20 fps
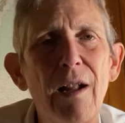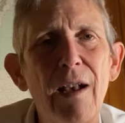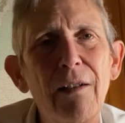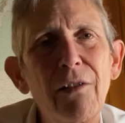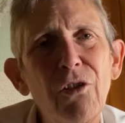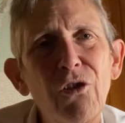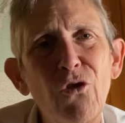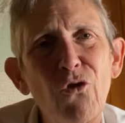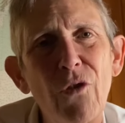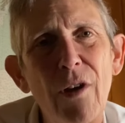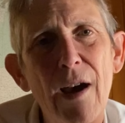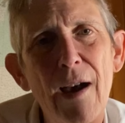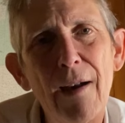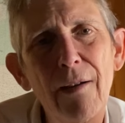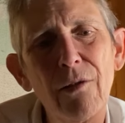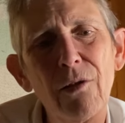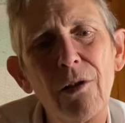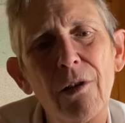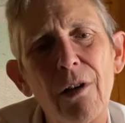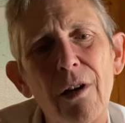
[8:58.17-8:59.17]

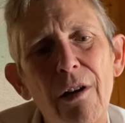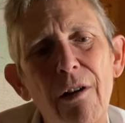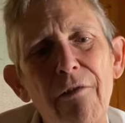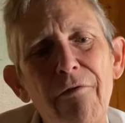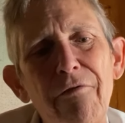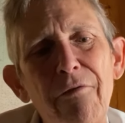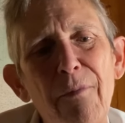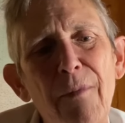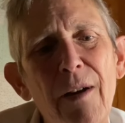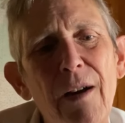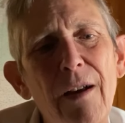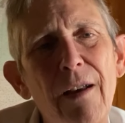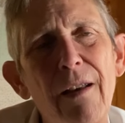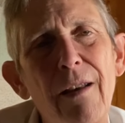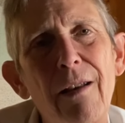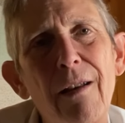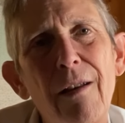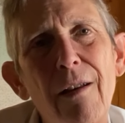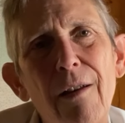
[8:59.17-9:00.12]
extract of my